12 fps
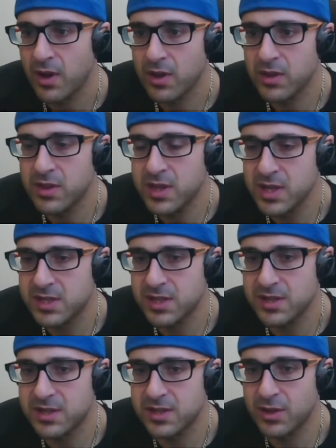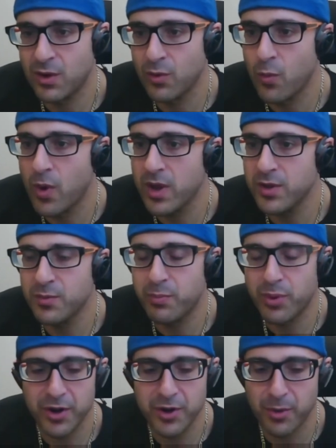this is, you know, what you
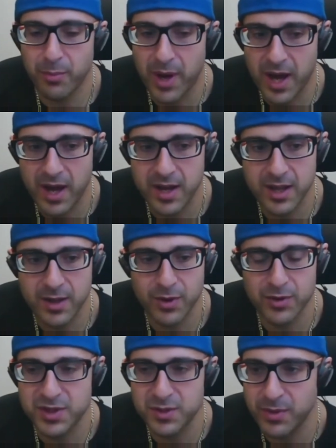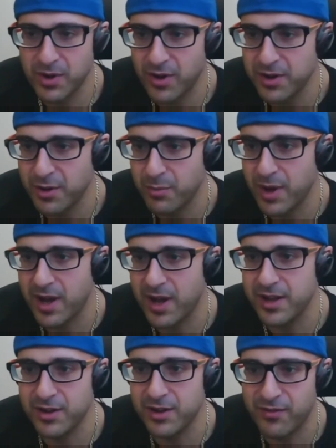put on your body, what you smear on your
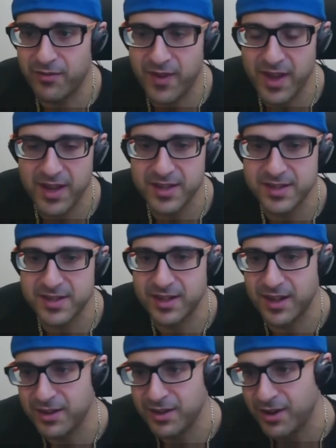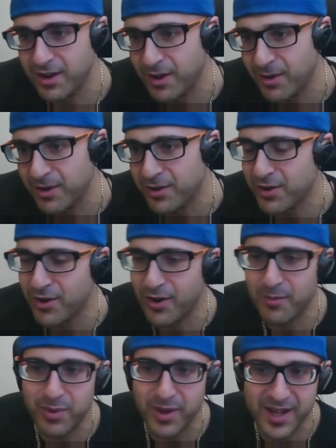body, on your face, and, you know, under your
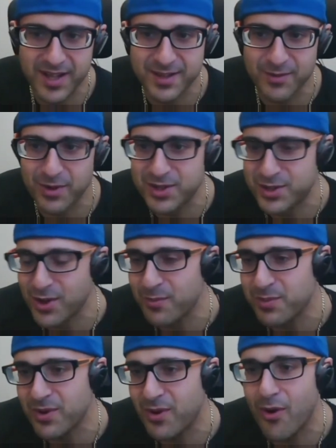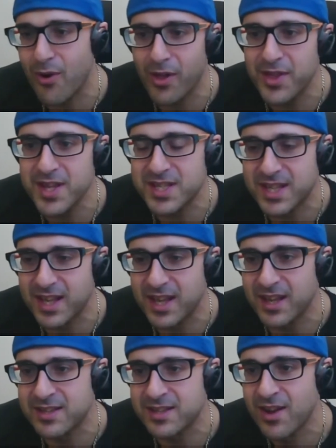armpits, and what soap you, all these
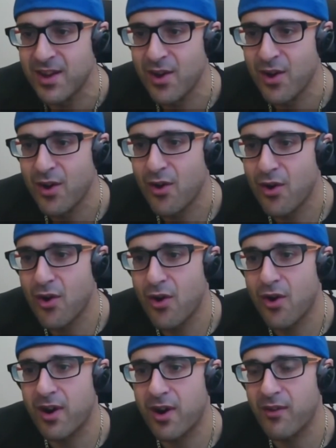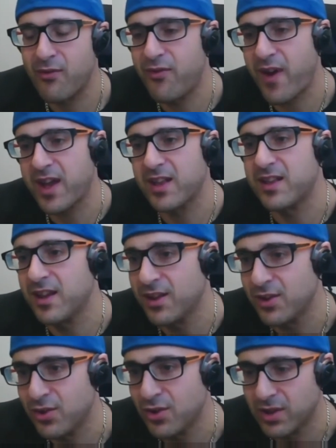things are affecting
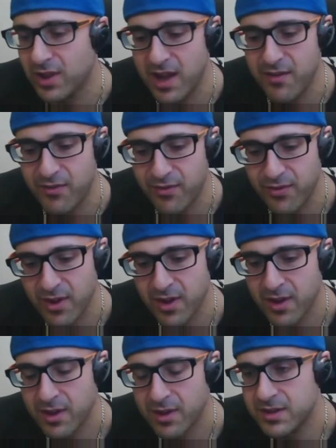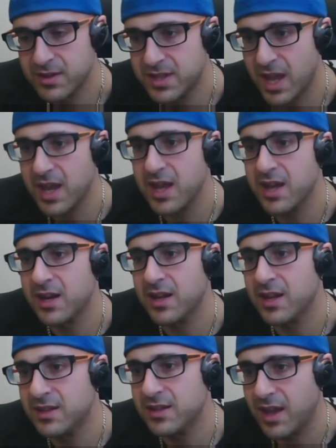your life day in
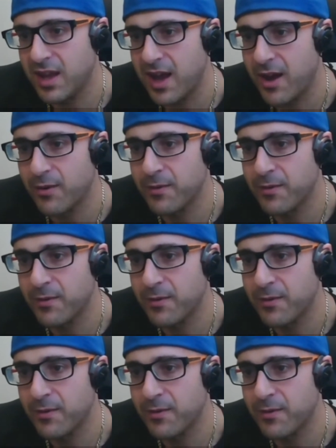and day out.